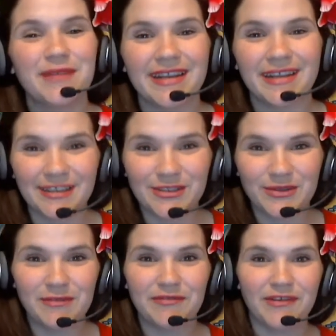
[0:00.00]
But I
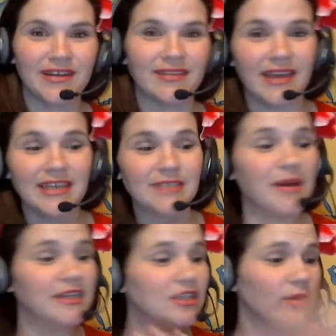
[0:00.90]
do keep it fun and light.
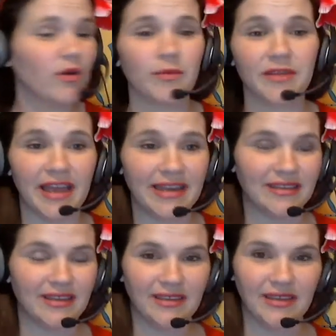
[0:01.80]
But I don't incorporate
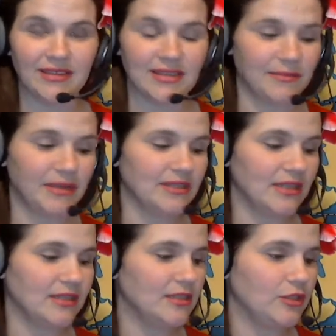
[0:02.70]
anything that doesn't
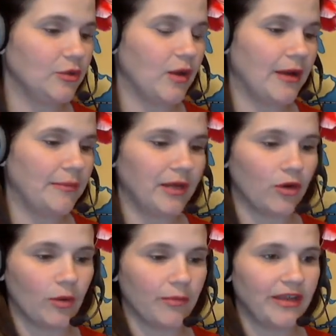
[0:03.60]
make sense to
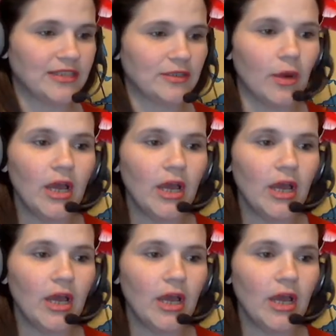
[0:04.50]
incorporate.